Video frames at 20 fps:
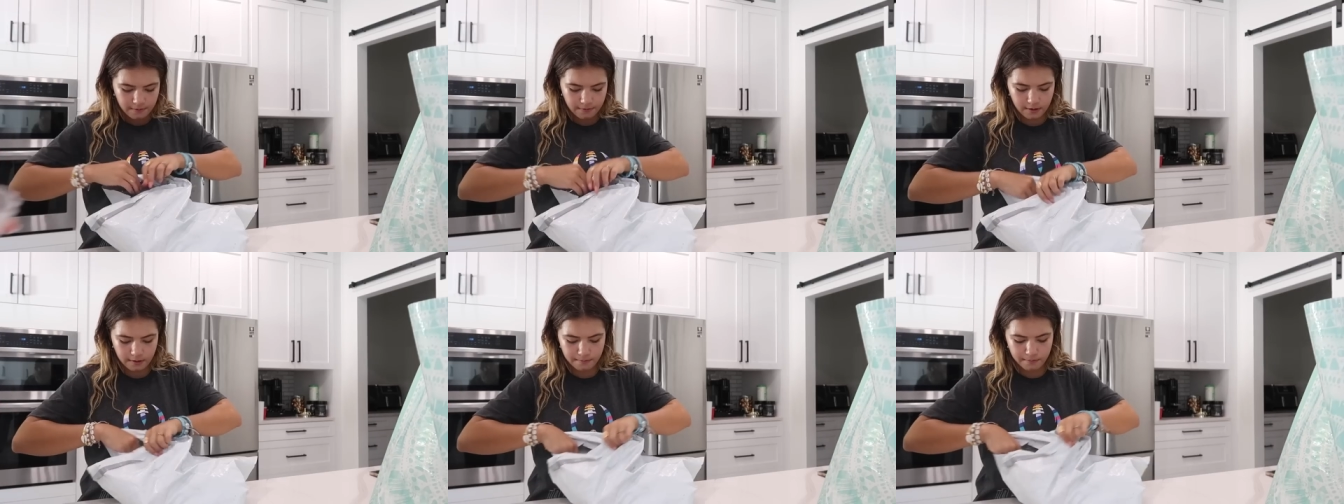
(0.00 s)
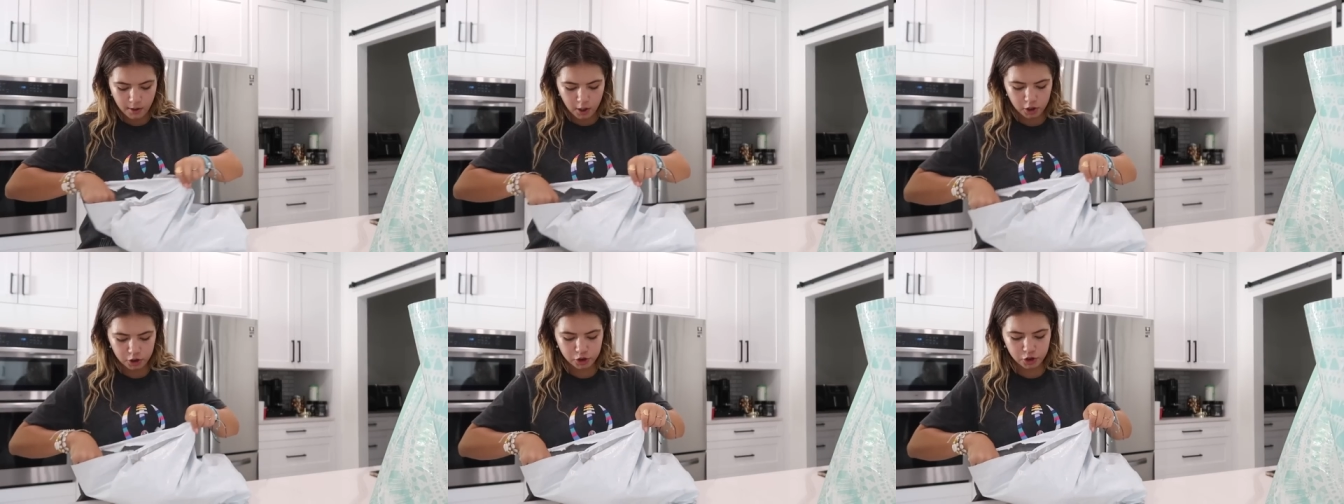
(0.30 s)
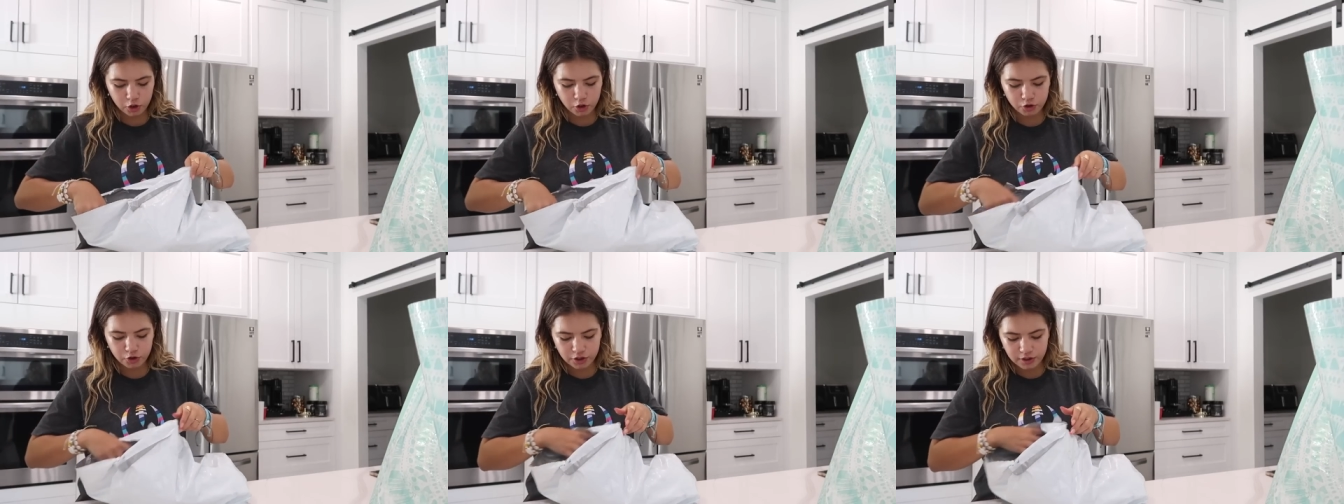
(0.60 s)
From
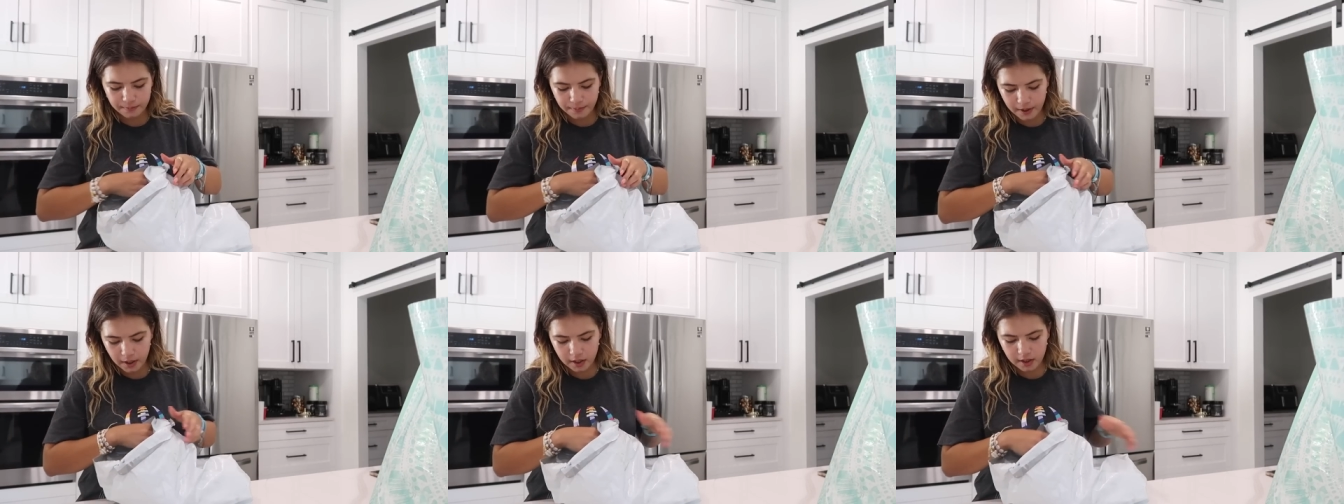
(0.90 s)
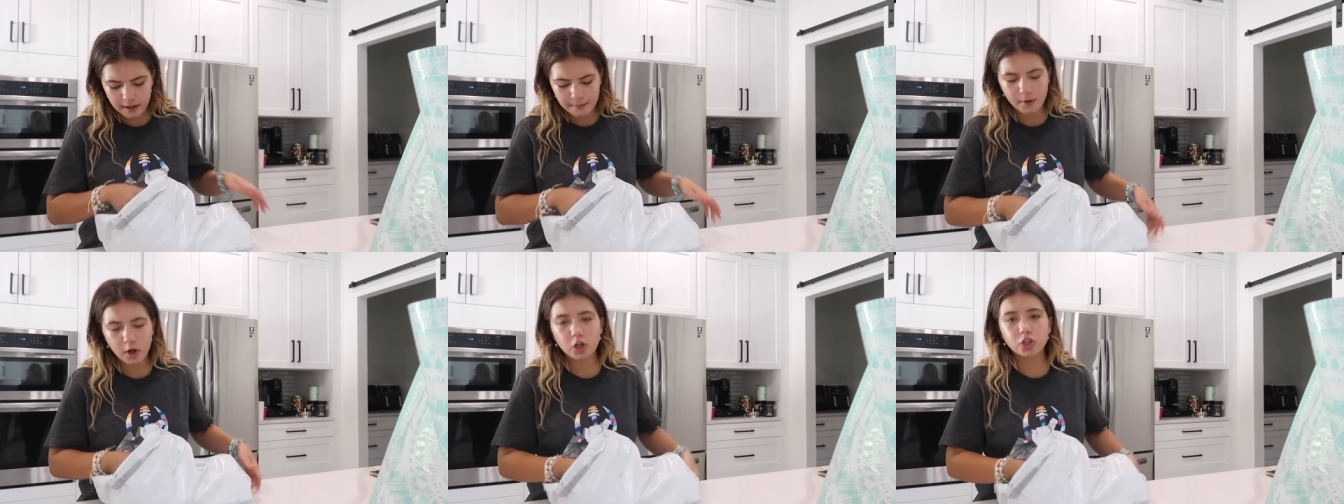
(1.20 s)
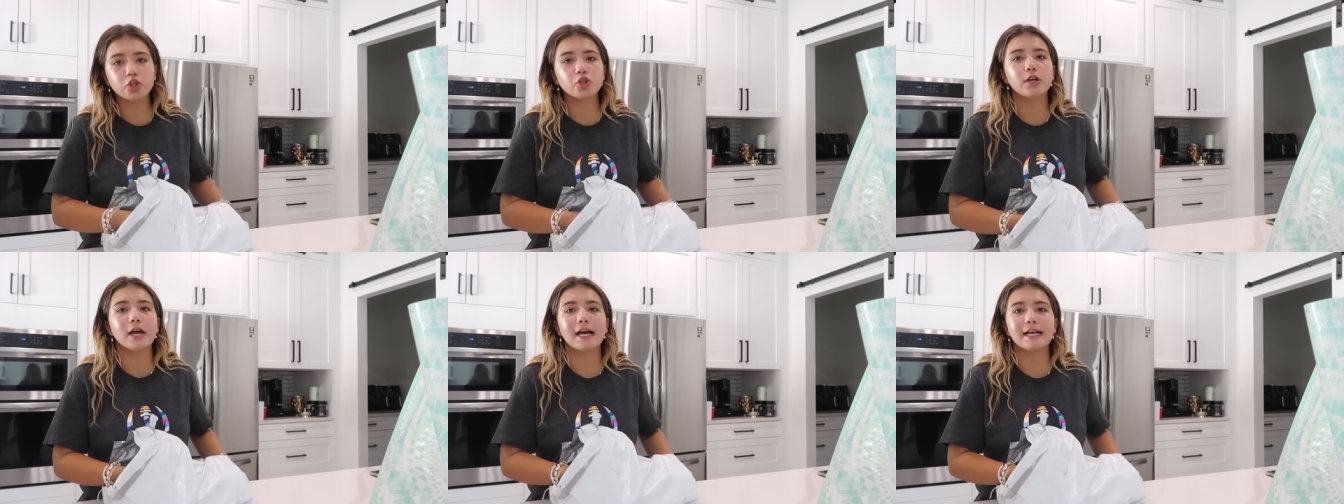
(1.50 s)
Marshall, because apparently
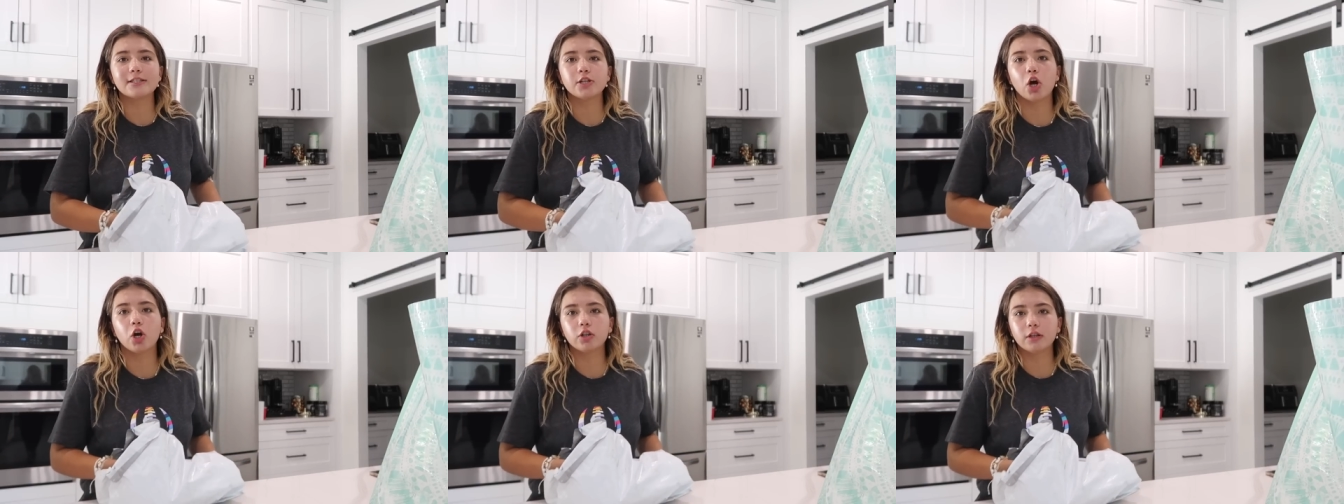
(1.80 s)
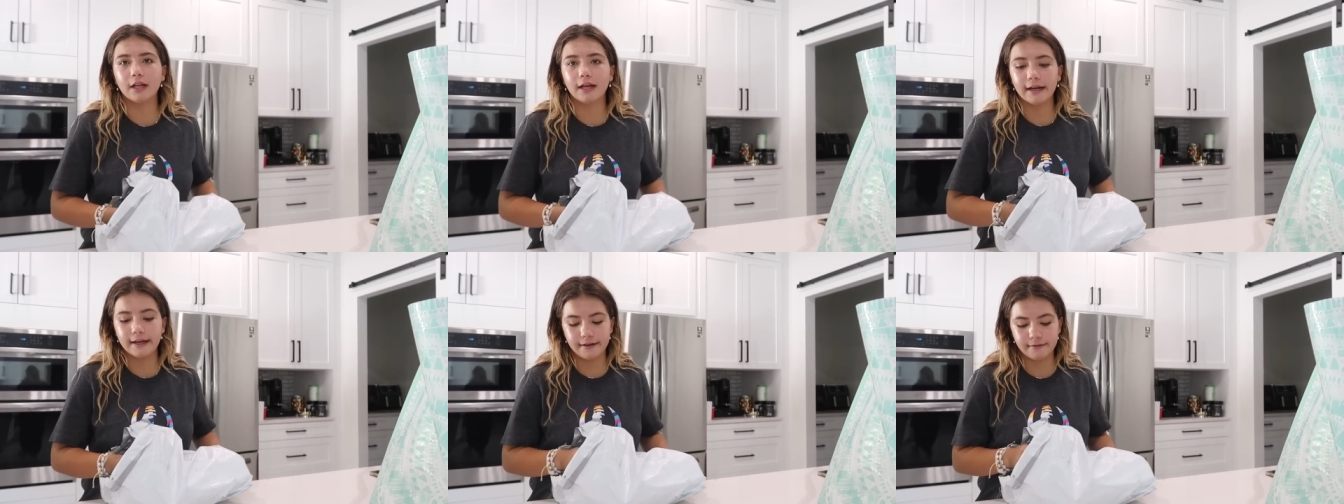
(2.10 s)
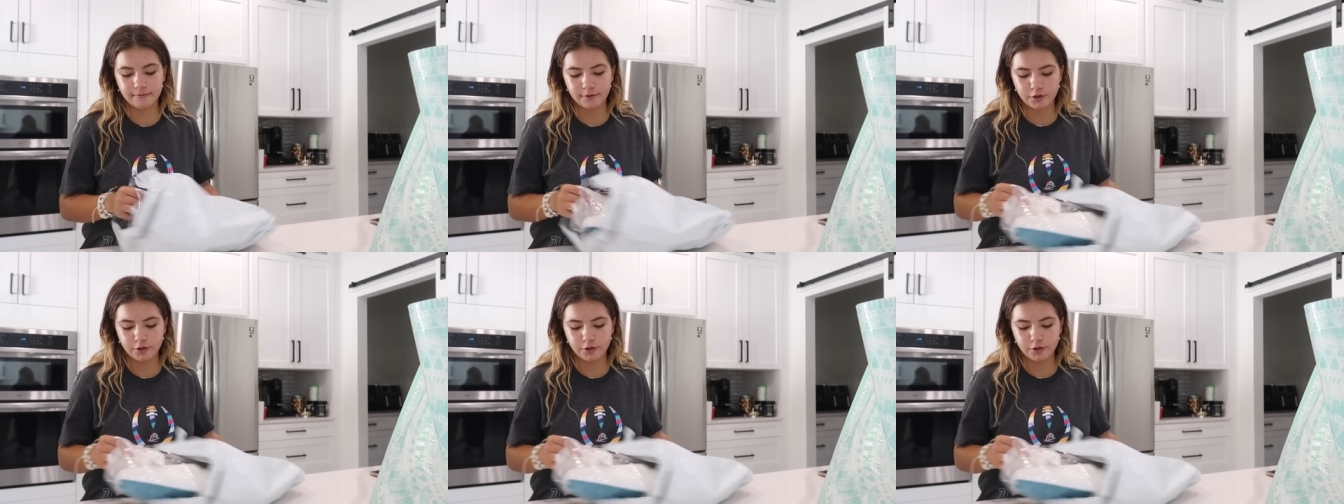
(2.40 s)
Marshall has online,